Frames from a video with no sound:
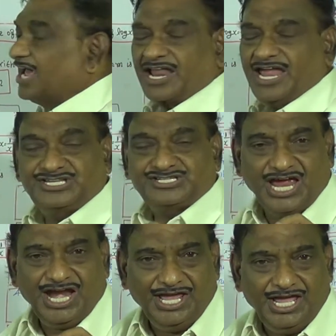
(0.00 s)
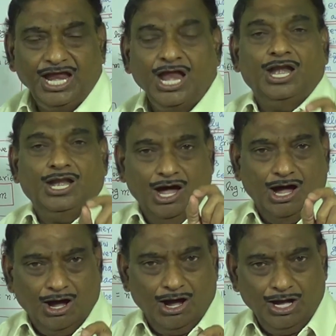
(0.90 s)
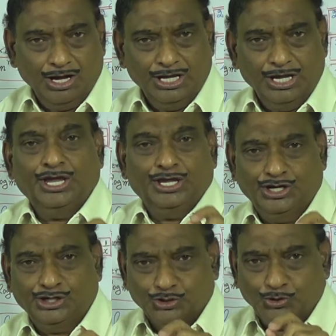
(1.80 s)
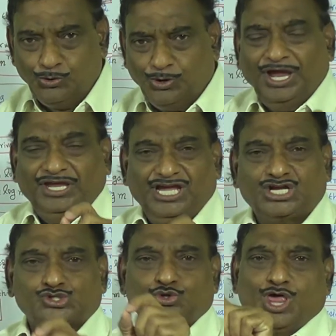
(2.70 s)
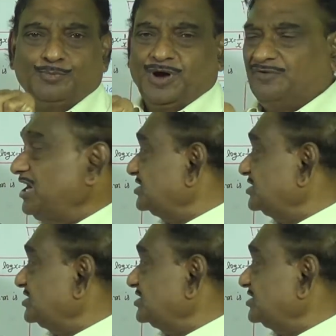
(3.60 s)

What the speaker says: right side log into x to the power